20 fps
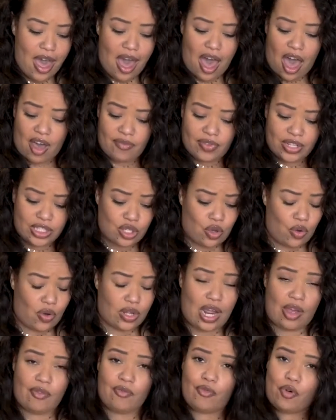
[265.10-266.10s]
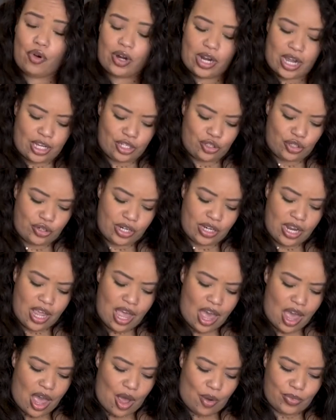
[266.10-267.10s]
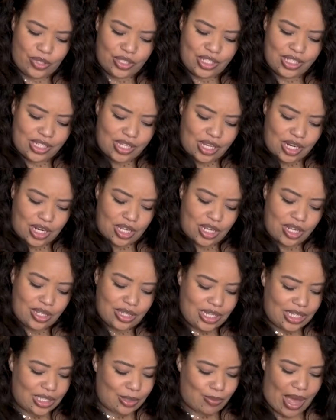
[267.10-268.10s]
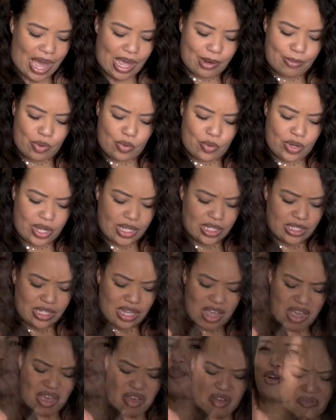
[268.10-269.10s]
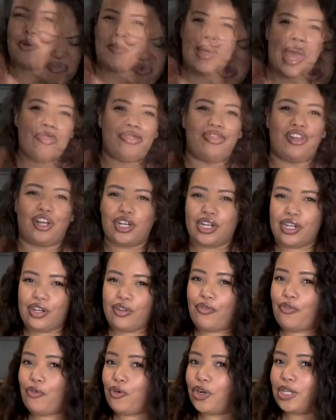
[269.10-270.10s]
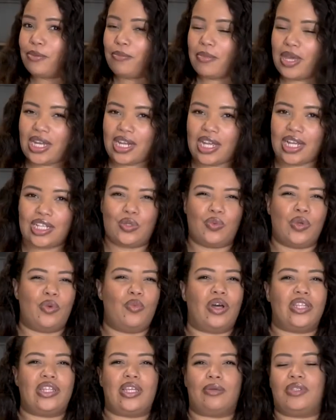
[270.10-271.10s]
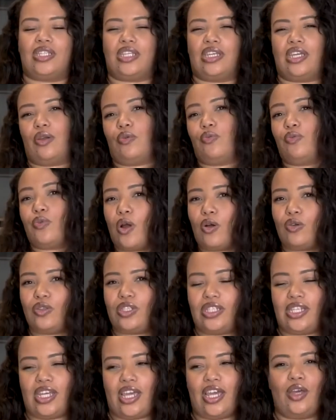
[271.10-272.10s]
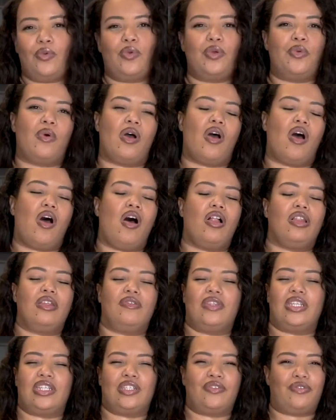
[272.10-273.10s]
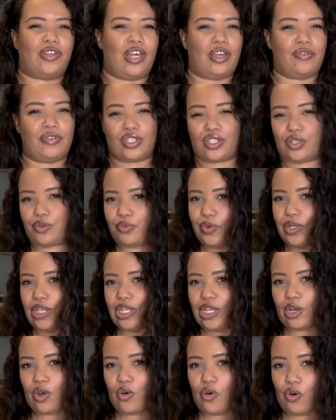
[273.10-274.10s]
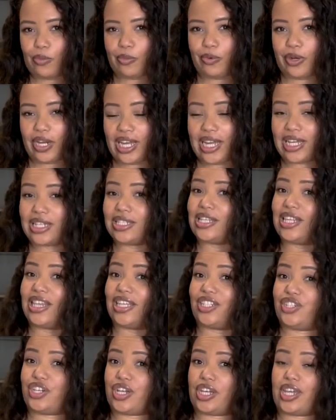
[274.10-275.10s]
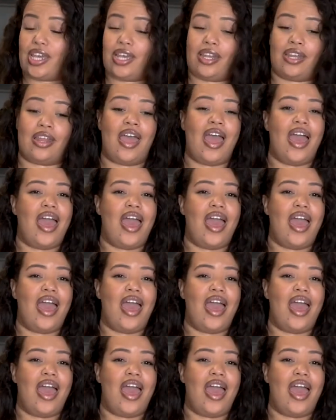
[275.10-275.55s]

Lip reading: Oven's going on 400, and we're just gonna cook these bad boys for about 30 to 40 minutes. We want them to get roasted. We want all of these flavors to really incorporate into the chicken,